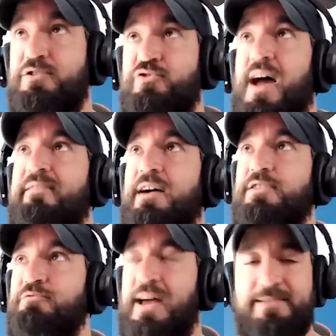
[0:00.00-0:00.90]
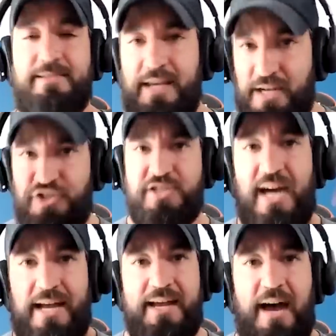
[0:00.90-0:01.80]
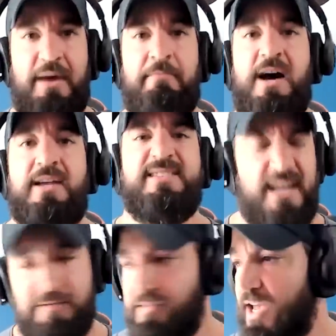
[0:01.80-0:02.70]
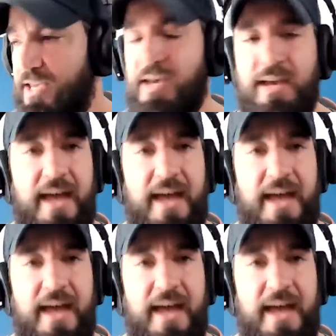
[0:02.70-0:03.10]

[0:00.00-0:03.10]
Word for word: drive out to wrestling and it just kind of got my mindset of like